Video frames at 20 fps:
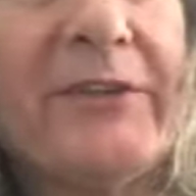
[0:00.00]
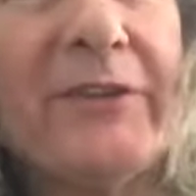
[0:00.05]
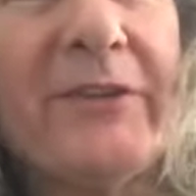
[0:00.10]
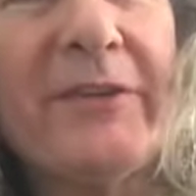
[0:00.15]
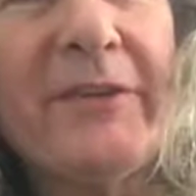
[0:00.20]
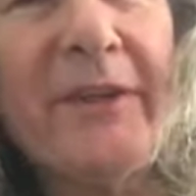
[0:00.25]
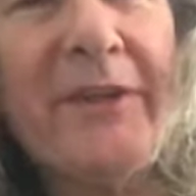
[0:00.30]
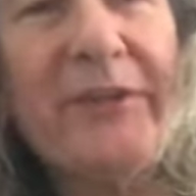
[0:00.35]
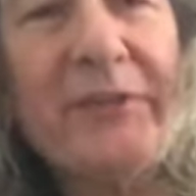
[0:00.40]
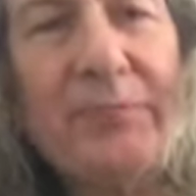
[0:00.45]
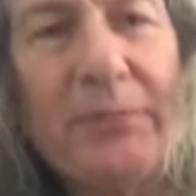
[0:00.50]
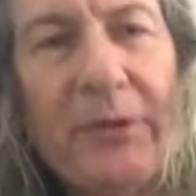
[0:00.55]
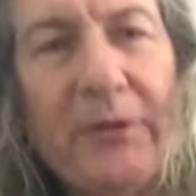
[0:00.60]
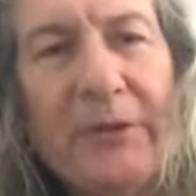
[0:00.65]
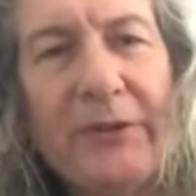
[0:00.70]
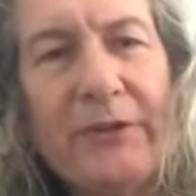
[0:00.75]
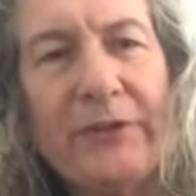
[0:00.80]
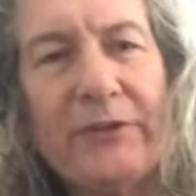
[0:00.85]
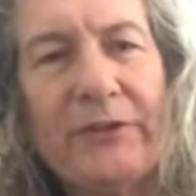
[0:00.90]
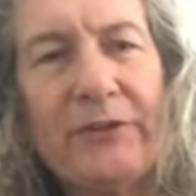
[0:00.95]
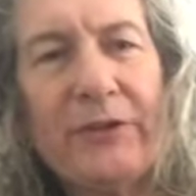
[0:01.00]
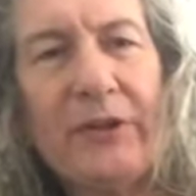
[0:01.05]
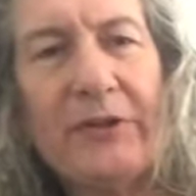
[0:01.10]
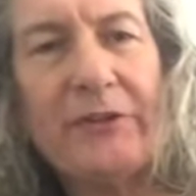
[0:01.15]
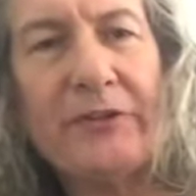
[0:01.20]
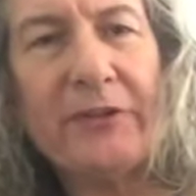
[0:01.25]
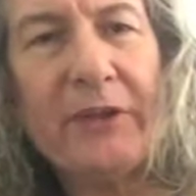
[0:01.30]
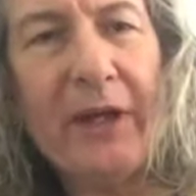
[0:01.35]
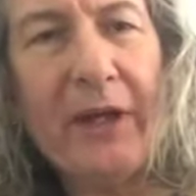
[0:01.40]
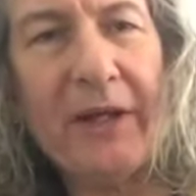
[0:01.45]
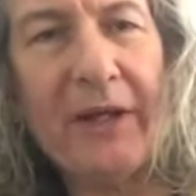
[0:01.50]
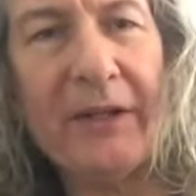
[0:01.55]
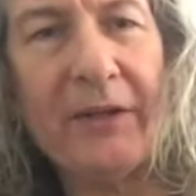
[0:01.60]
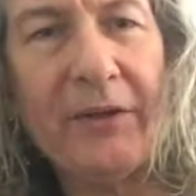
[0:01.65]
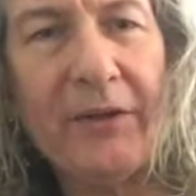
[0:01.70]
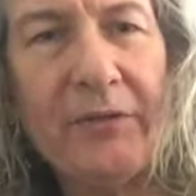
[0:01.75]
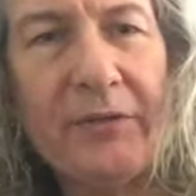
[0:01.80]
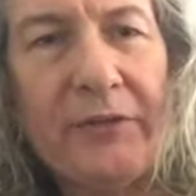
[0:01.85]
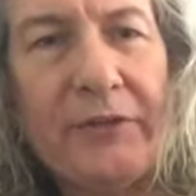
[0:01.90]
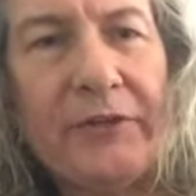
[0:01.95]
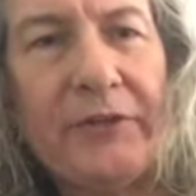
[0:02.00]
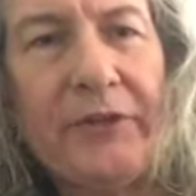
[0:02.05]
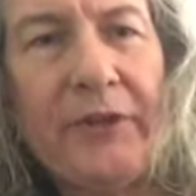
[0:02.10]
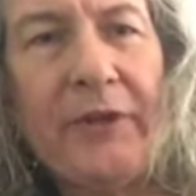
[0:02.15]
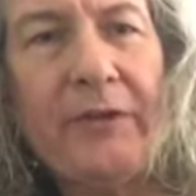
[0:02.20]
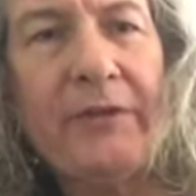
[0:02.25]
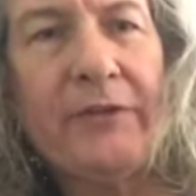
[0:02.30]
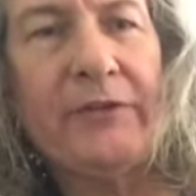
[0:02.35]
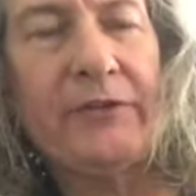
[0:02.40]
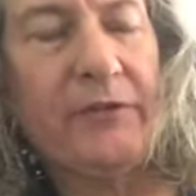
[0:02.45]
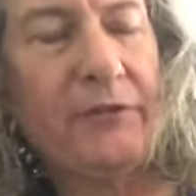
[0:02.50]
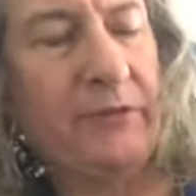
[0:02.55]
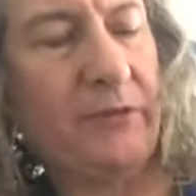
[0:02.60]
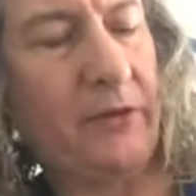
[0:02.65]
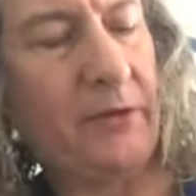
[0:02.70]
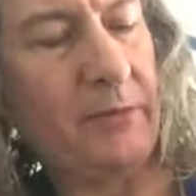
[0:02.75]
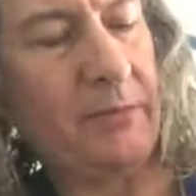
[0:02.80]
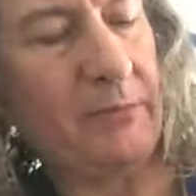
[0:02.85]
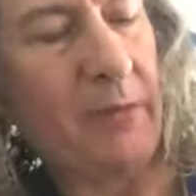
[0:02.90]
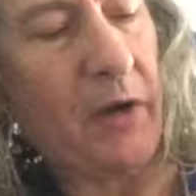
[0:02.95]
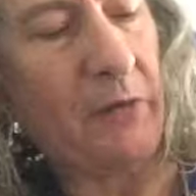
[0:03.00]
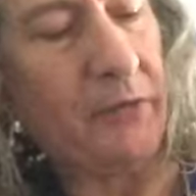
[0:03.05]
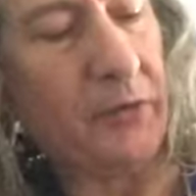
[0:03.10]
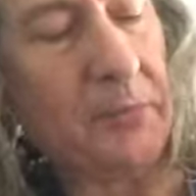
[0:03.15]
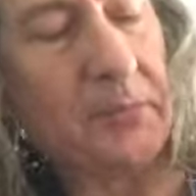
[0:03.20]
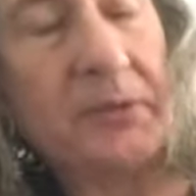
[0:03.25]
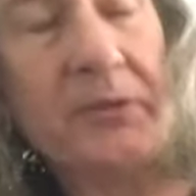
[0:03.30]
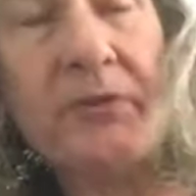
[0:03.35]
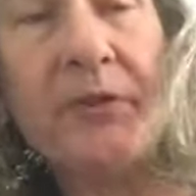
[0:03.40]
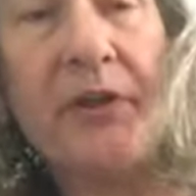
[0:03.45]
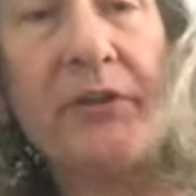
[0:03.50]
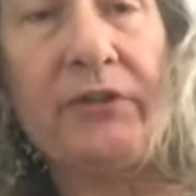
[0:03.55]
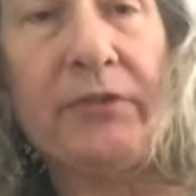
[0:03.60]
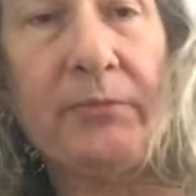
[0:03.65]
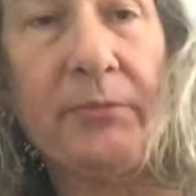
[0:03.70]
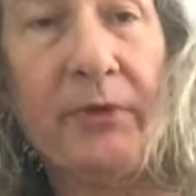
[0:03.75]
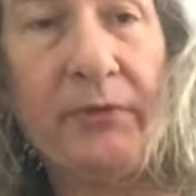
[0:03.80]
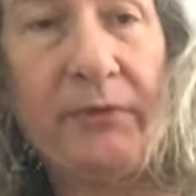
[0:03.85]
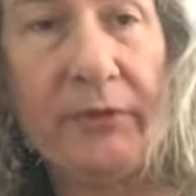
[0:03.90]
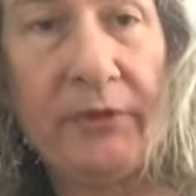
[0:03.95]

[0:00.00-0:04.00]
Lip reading: so let's put this scale over a series of, over a progression